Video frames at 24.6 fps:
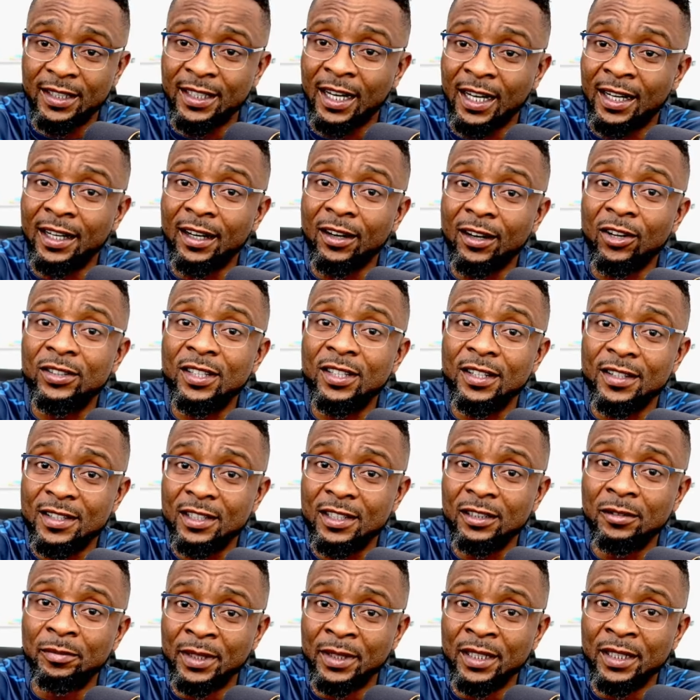and a lot is
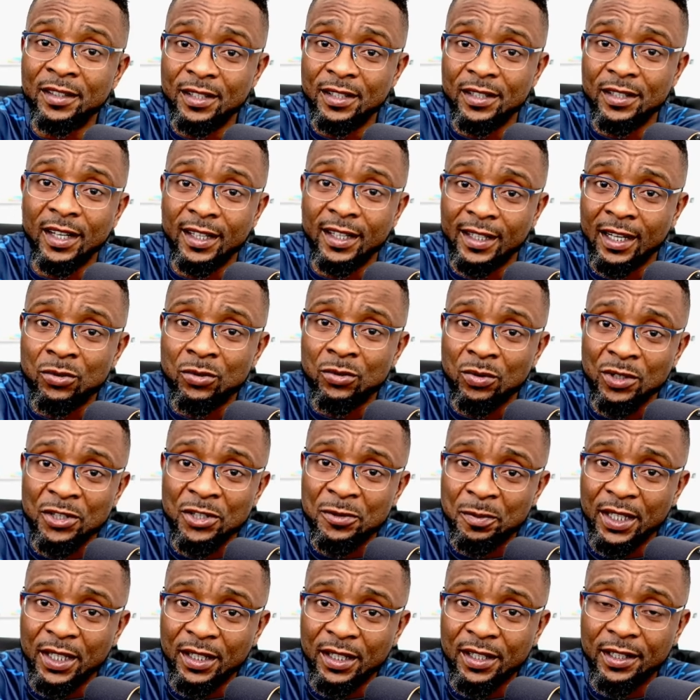still being said as we
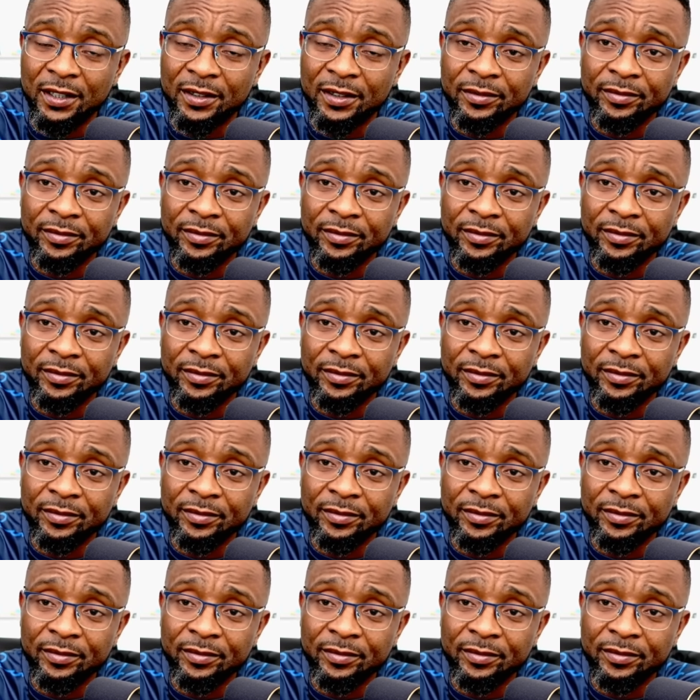speak.